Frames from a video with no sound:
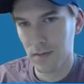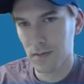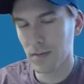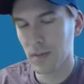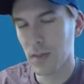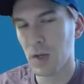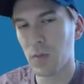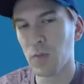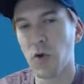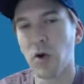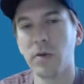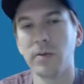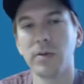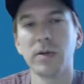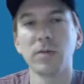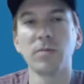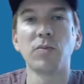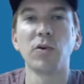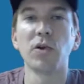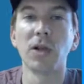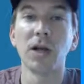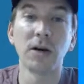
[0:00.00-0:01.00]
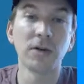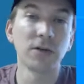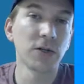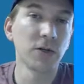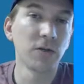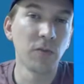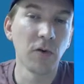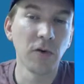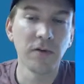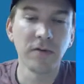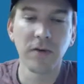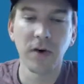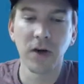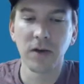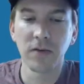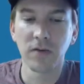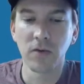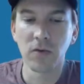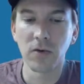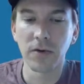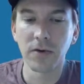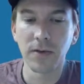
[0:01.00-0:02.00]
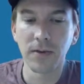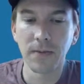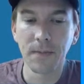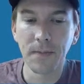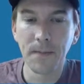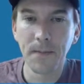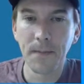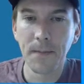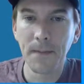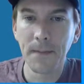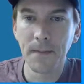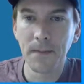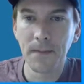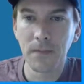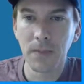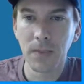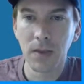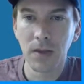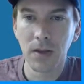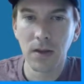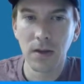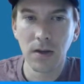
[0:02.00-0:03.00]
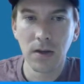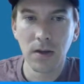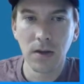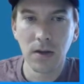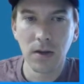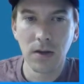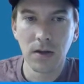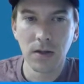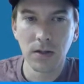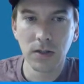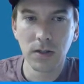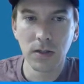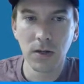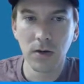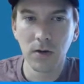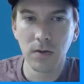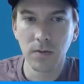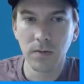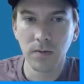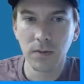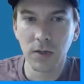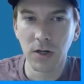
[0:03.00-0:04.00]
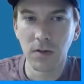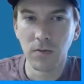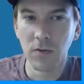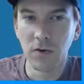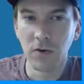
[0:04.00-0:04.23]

Probably pull out 2.5 worth. So I'm going to move